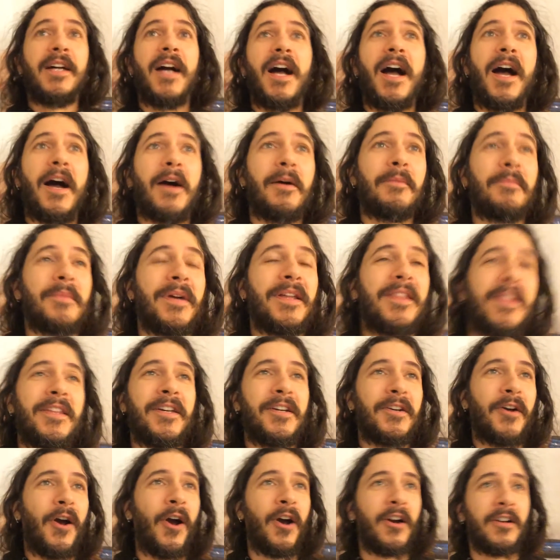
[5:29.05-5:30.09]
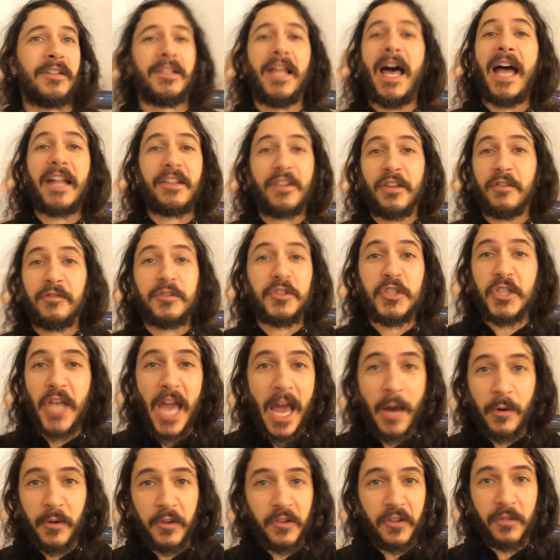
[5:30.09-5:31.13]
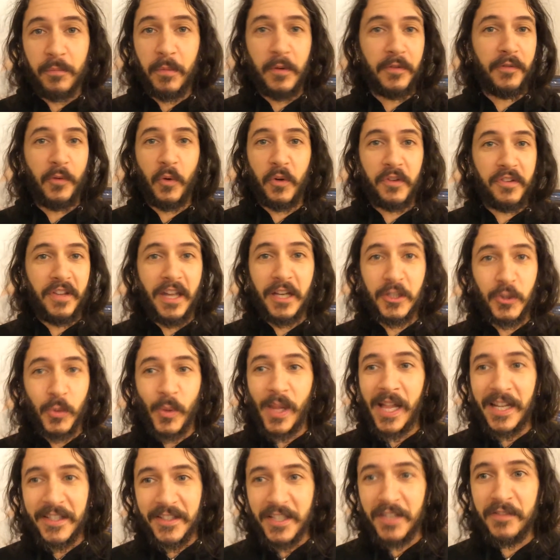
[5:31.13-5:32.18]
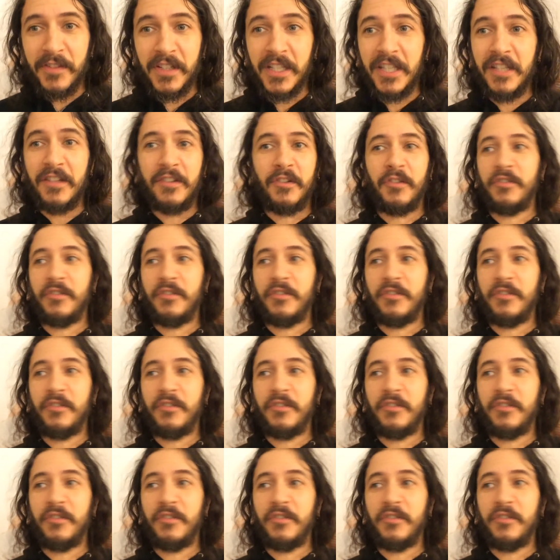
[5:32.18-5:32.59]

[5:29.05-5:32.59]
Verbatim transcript: Um, there are lots of showers before sexual activities.